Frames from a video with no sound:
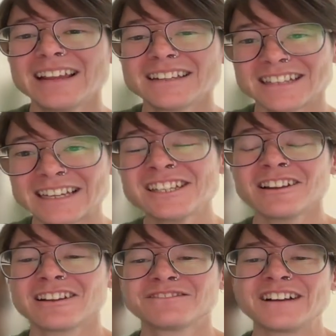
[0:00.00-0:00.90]
It's actually a
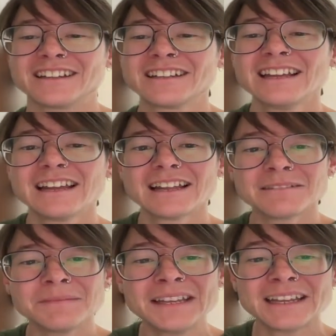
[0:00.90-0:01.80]
lot of fun.
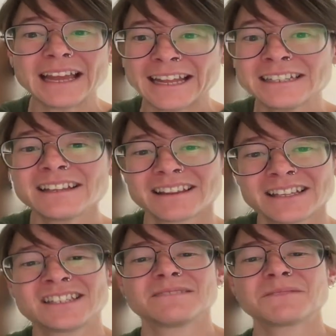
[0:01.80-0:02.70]
Let me end
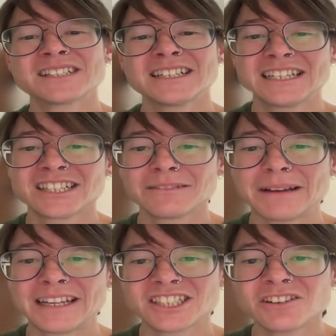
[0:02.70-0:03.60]
this presentation
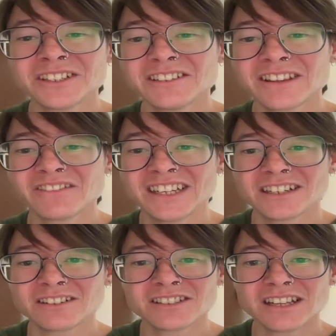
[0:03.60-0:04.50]
by showing you the
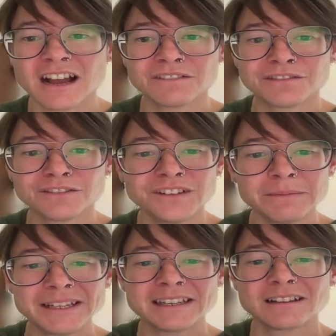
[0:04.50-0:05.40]
videos of
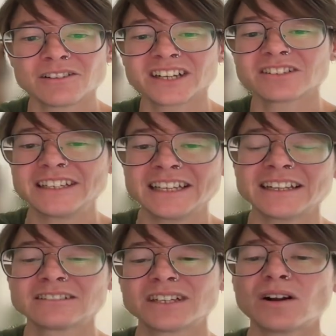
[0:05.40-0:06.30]
Phoebe learning to eat
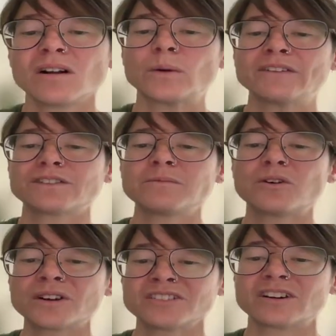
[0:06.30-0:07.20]
and recall away from
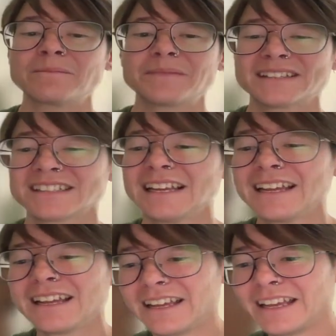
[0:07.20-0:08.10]
horse droppings
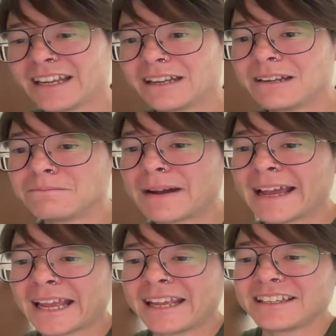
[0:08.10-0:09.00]
in
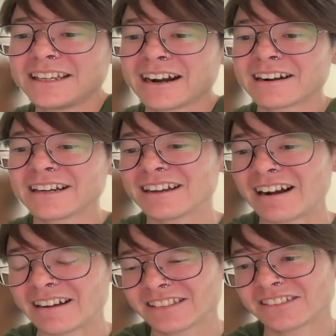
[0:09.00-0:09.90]
my yard in
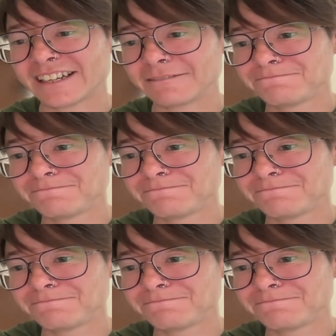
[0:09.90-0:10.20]
Austria.